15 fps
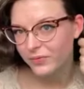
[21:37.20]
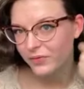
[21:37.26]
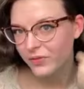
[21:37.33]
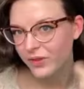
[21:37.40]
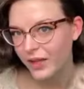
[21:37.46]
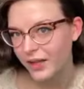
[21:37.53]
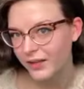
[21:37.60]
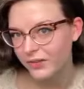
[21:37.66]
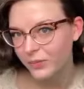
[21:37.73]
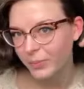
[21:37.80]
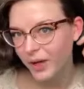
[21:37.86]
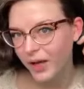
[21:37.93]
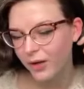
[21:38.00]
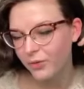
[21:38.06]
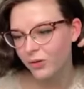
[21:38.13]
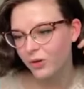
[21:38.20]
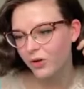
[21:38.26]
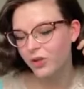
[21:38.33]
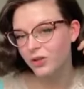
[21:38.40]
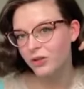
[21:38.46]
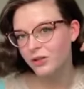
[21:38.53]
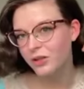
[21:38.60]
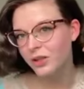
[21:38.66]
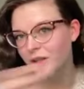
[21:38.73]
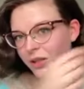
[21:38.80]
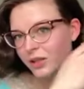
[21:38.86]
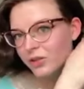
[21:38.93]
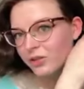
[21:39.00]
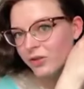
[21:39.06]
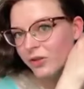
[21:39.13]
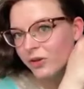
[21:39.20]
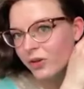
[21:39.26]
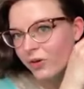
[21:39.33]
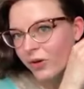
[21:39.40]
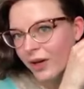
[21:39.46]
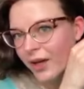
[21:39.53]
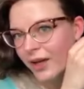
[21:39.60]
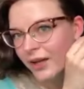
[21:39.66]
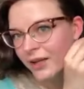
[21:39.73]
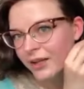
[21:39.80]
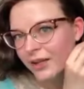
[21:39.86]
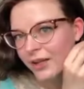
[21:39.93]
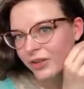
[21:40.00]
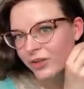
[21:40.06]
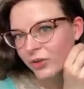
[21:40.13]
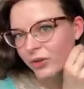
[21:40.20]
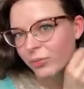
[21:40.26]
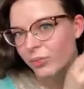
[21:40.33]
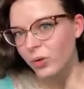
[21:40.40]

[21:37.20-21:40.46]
Nice spiral. You can go ahead and you can